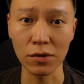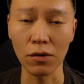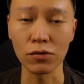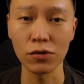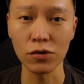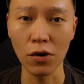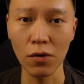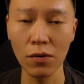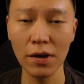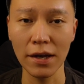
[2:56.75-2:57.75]
So
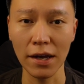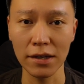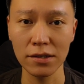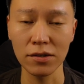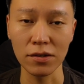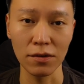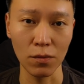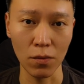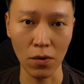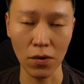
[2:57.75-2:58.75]
don't get
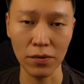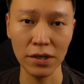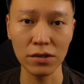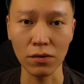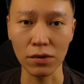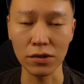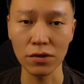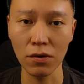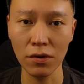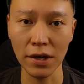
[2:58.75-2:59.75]
worried or
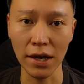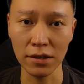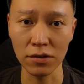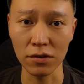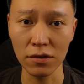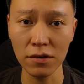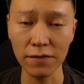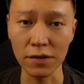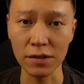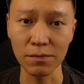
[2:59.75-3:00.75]
don't get
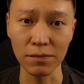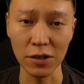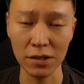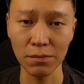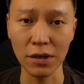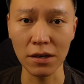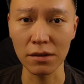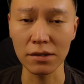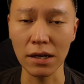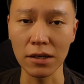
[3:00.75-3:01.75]
nervous just
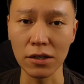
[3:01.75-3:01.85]
because I